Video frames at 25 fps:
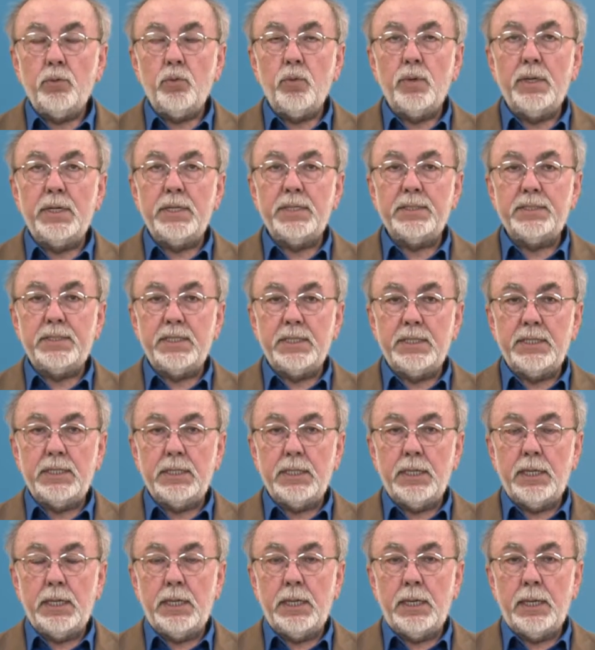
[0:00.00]
Was
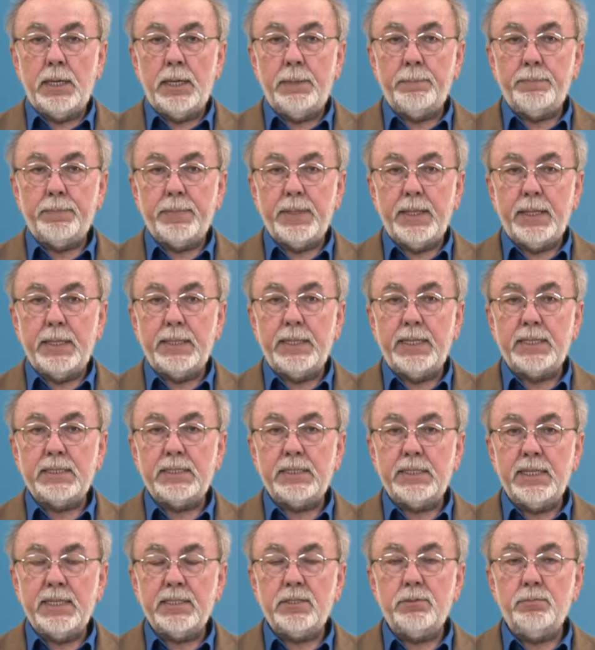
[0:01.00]
in an
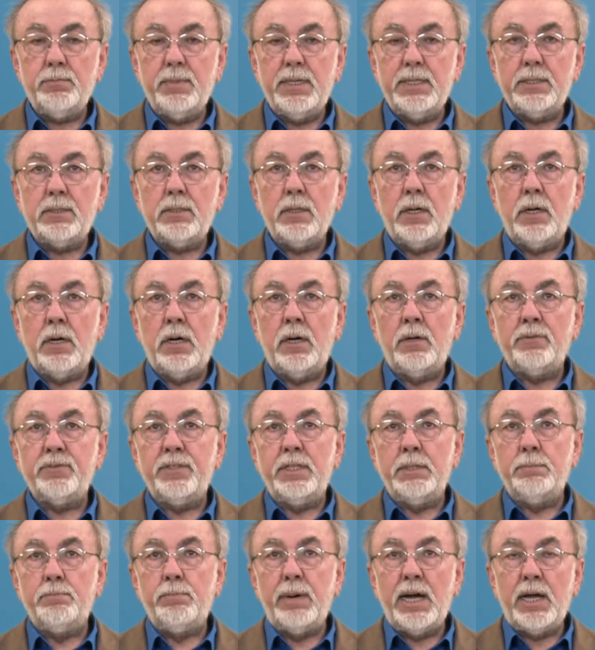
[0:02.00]
assessment
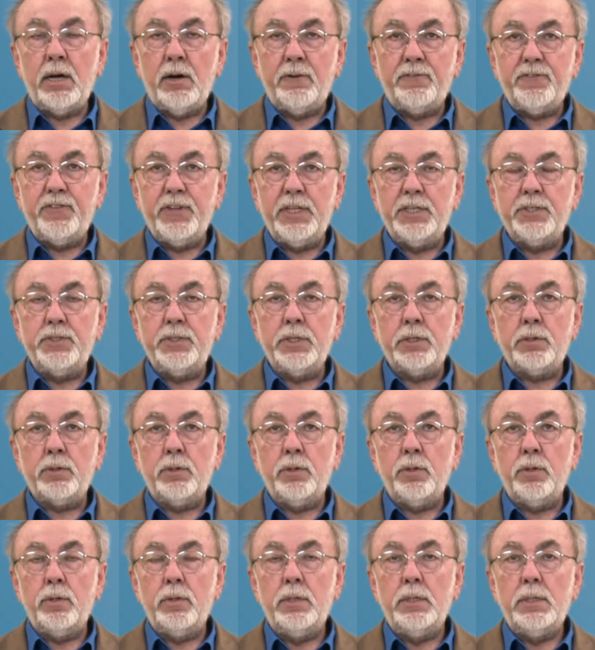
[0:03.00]
of the
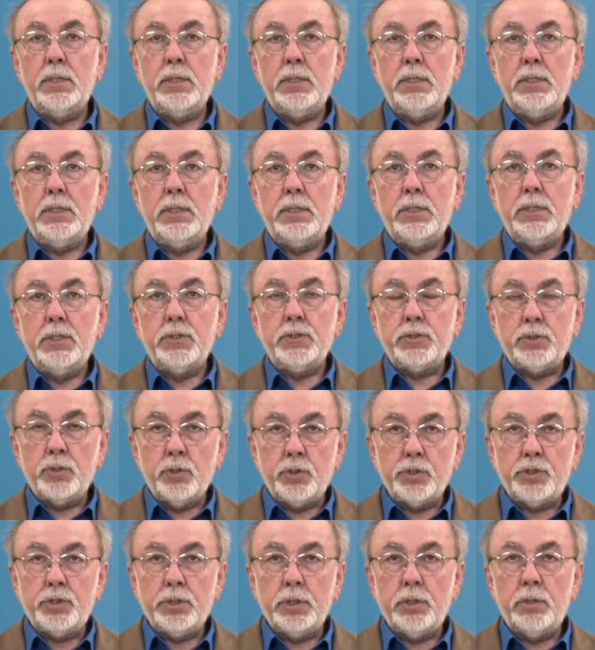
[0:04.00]
biophysical,
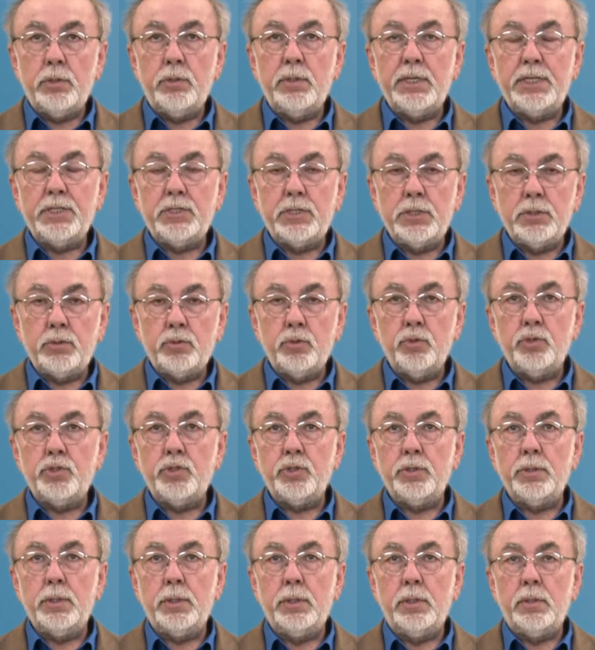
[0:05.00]
social,
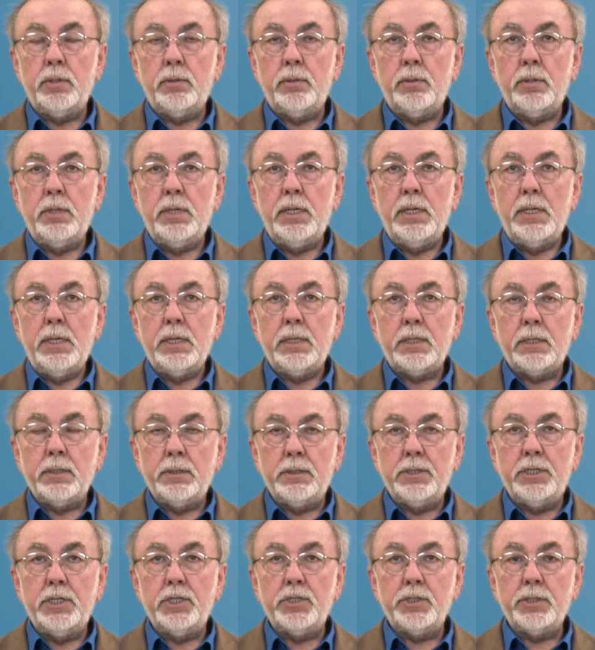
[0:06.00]
institutional
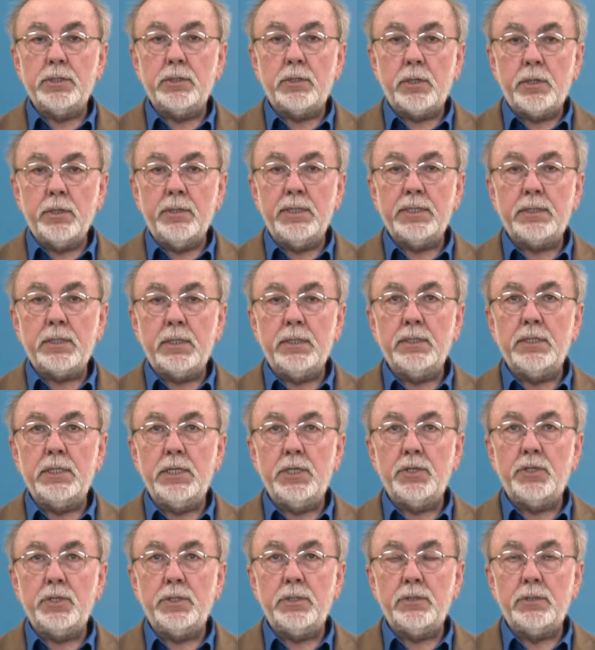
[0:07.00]
conditions, current
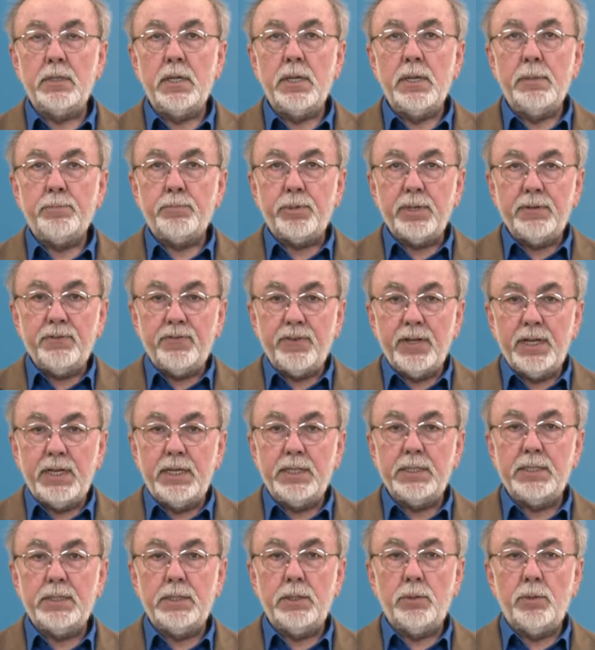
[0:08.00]
conditions
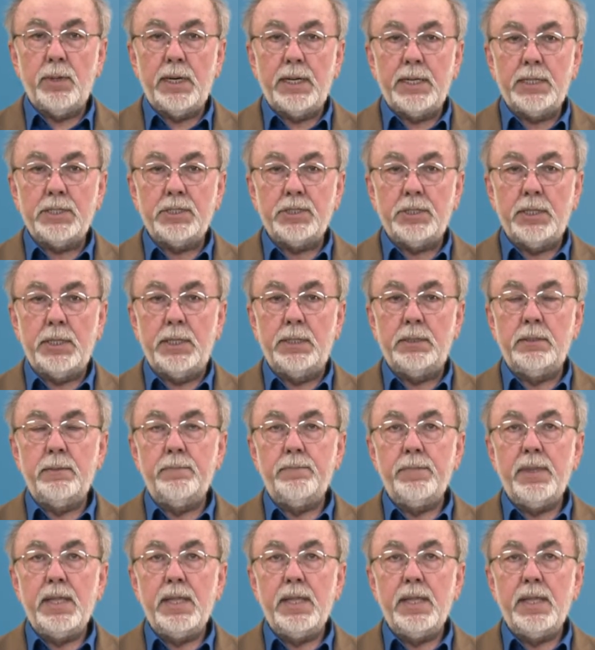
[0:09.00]
prevailing in the watershed.